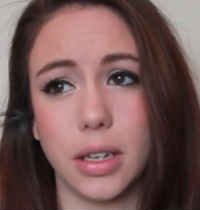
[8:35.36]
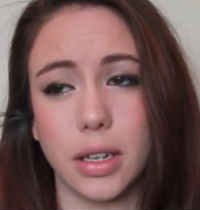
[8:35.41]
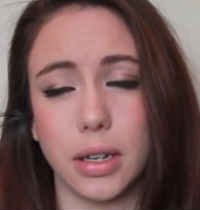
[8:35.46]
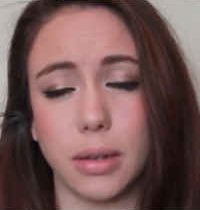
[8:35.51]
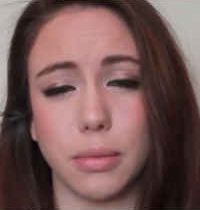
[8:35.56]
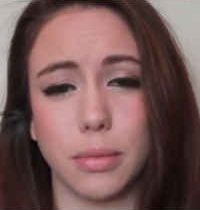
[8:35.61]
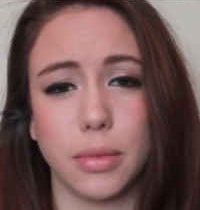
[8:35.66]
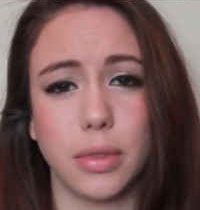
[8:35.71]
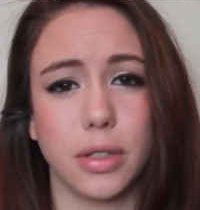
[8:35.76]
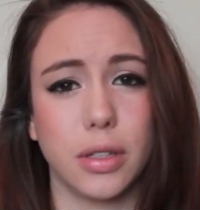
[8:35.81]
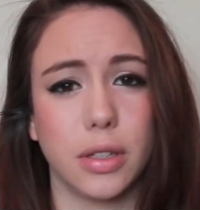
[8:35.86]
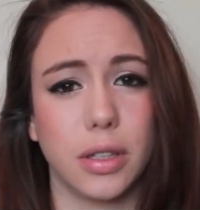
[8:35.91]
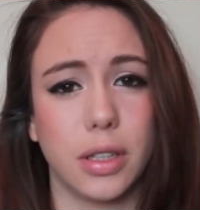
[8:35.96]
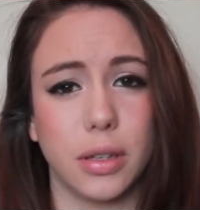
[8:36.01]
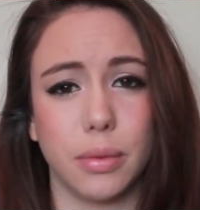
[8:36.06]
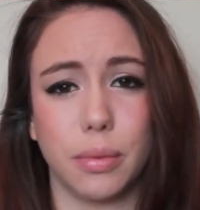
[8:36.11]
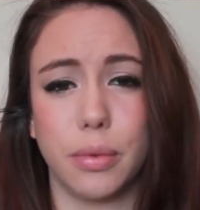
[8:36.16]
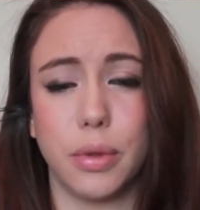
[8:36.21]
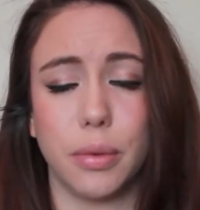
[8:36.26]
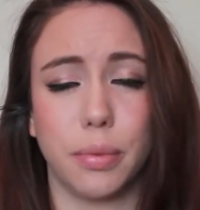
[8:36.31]

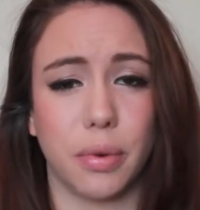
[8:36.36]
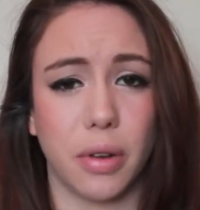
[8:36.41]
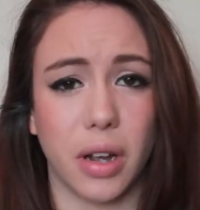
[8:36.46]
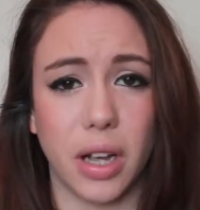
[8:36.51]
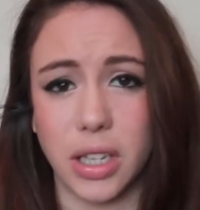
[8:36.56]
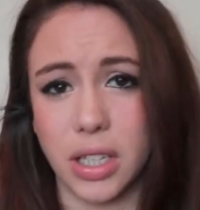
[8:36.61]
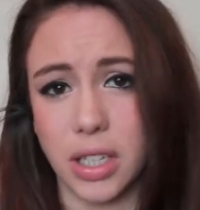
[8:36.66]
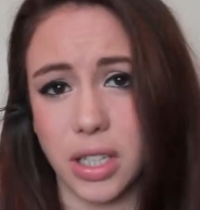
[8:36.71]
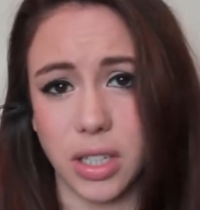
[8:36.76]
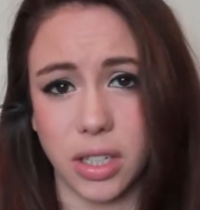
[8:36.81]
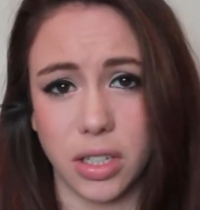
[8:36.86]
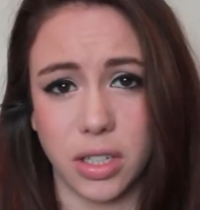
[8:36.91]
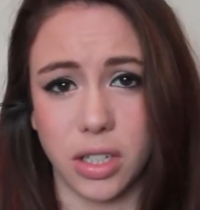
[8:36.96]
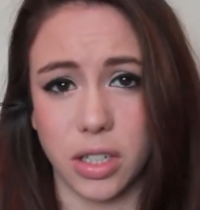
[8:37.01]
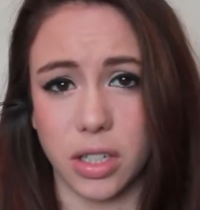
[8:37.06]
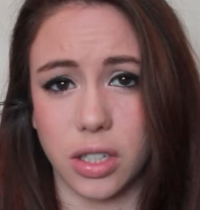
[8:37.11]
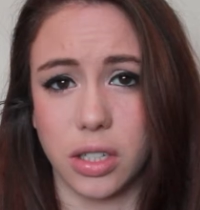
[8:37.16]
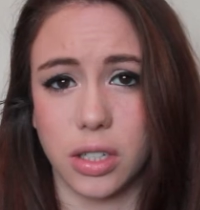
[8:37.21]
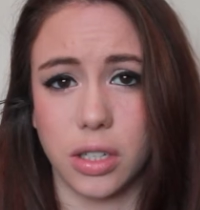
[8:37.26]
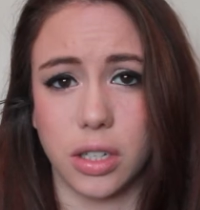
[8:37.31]
the price is
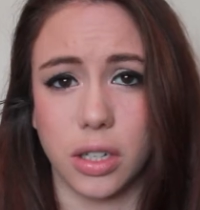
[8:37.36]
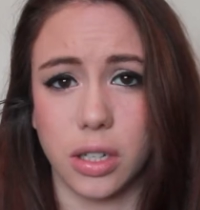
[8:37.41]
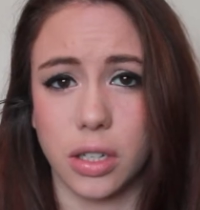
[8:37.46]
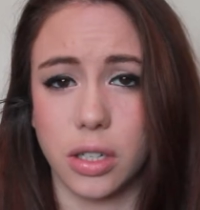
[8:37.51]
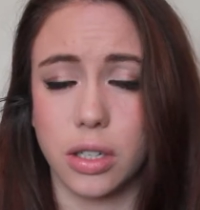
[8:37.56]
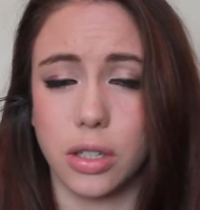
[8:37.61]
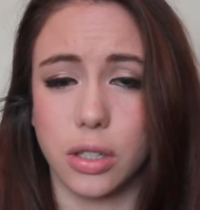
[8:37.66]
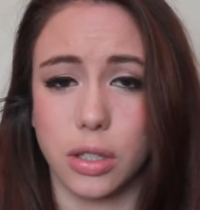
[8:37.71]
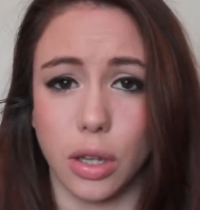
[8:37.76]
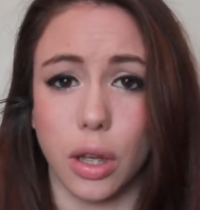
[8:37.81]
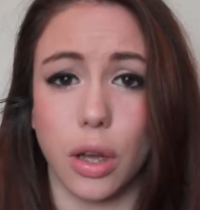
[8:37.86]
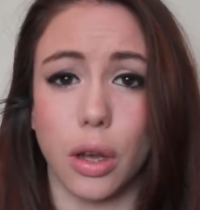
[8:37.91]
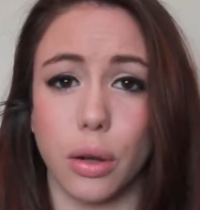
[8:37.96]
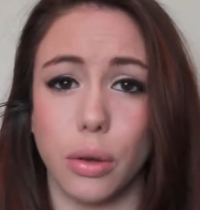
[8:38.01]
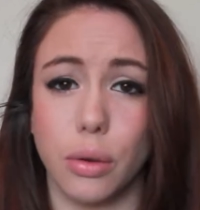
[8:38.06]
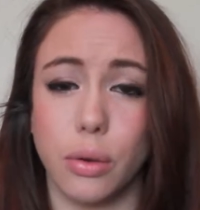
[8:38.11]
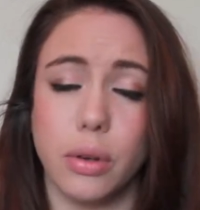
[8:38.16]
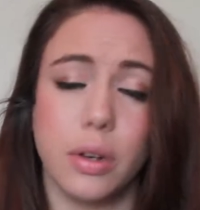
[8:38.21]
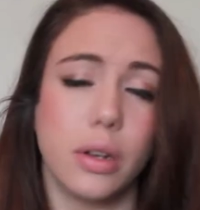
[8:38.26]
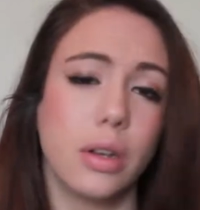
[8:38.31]
just
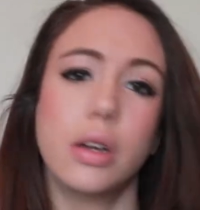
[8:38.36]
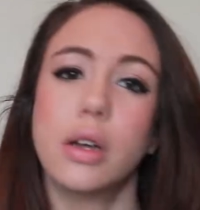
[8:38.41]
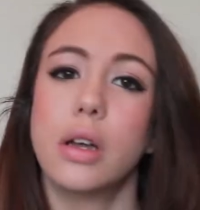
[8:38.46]
so